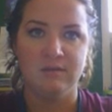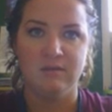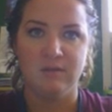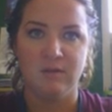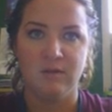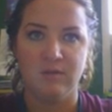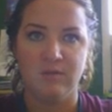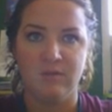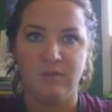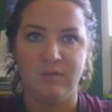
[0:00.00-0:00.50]

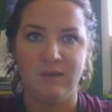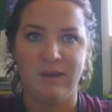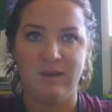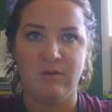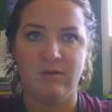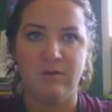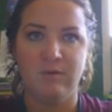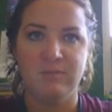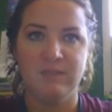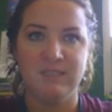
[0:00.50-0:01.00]
So 3
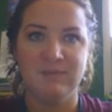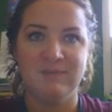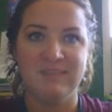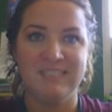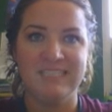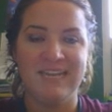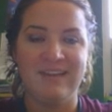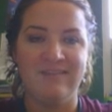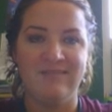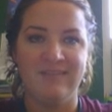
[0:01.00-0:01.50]
groups of
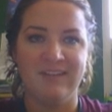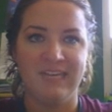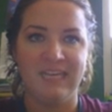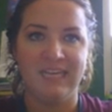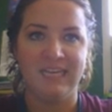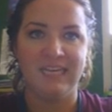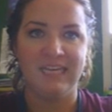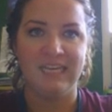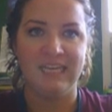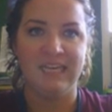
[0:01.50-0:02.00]

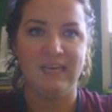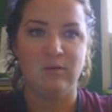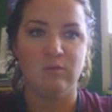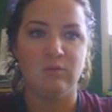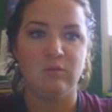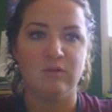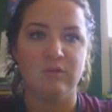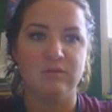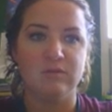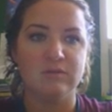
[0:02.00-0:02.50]
7
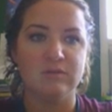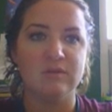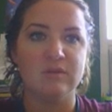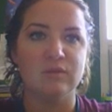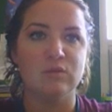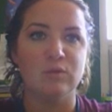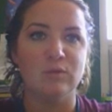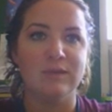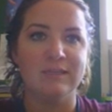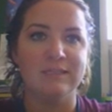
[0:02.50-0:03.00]
equals
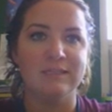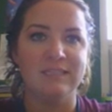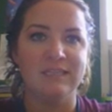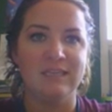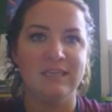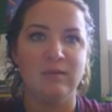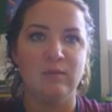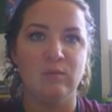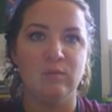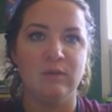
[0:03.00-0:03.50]

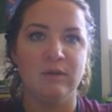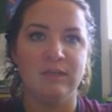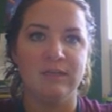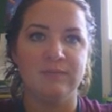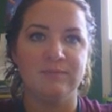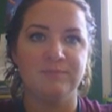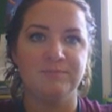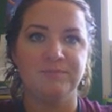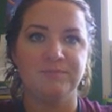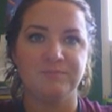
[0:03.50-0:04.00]

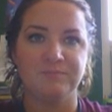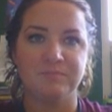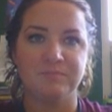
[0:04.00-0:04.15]
21.